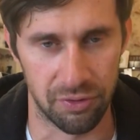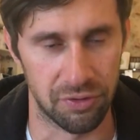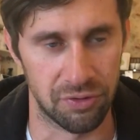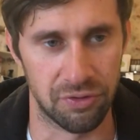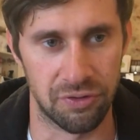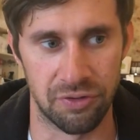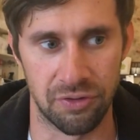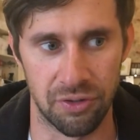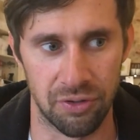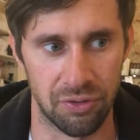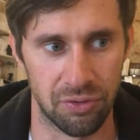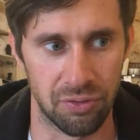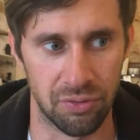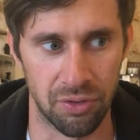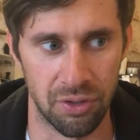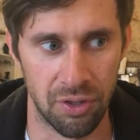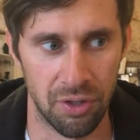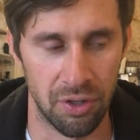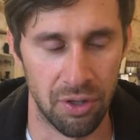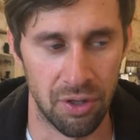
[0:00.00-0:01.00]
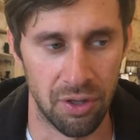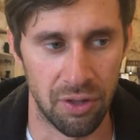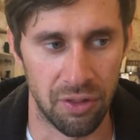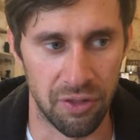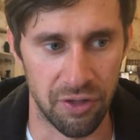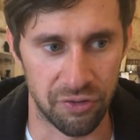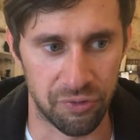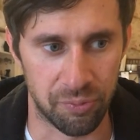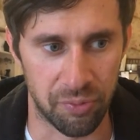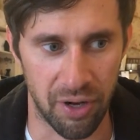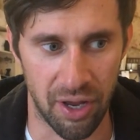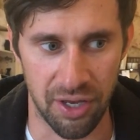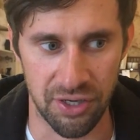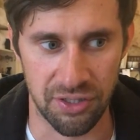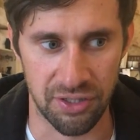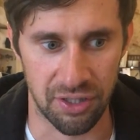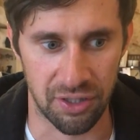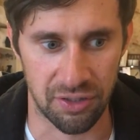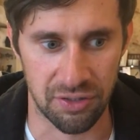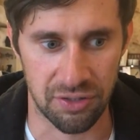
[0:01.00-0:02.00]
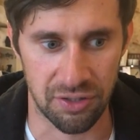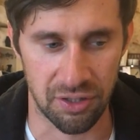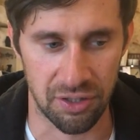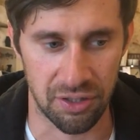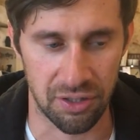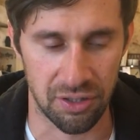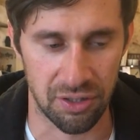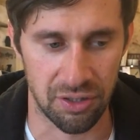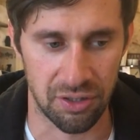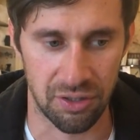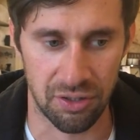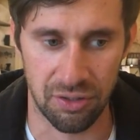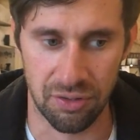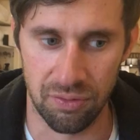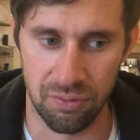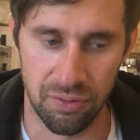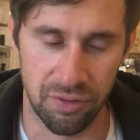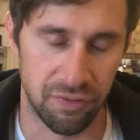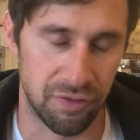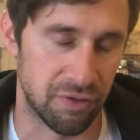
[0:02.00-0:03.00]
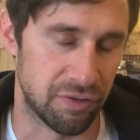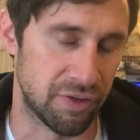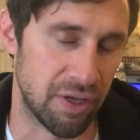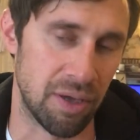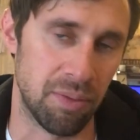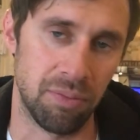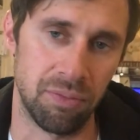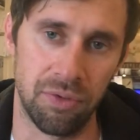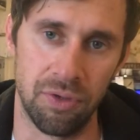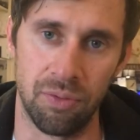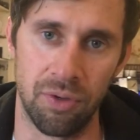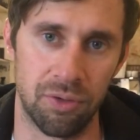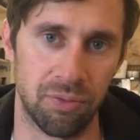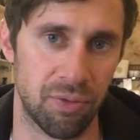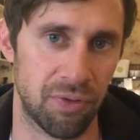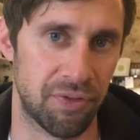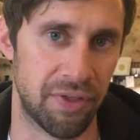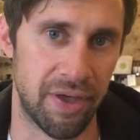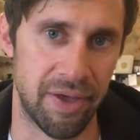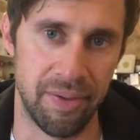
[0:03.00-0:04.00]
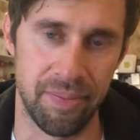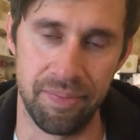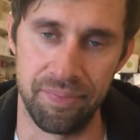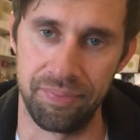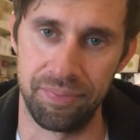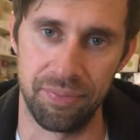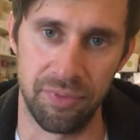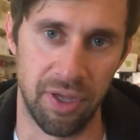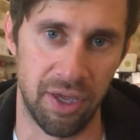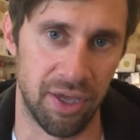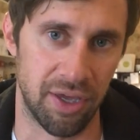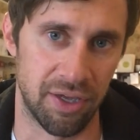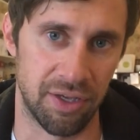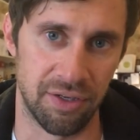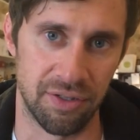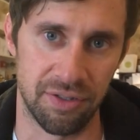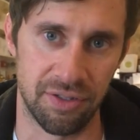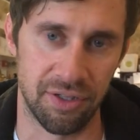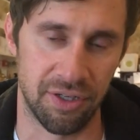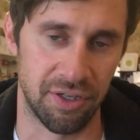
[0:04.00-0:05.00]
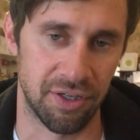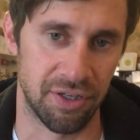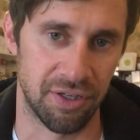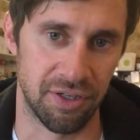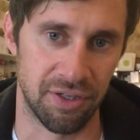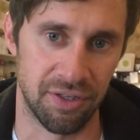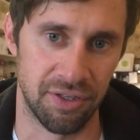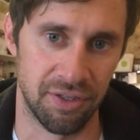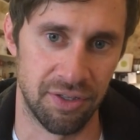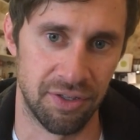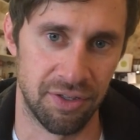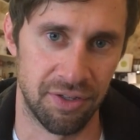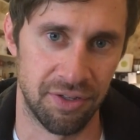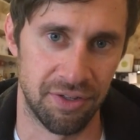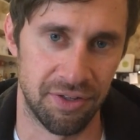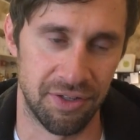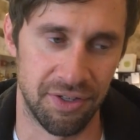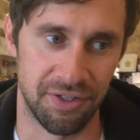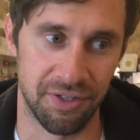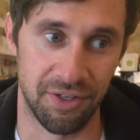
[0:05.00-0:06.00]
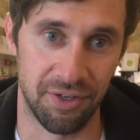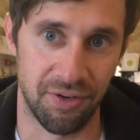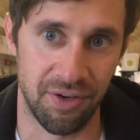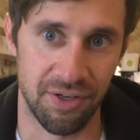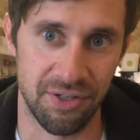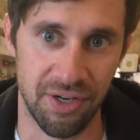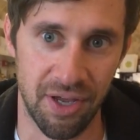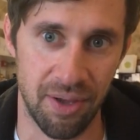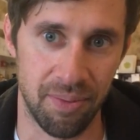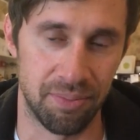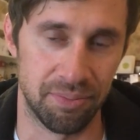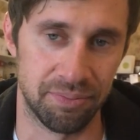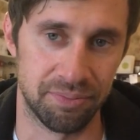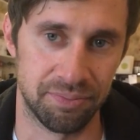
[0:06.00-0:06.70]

And so this project was the same. We worked with them, and they did a great job.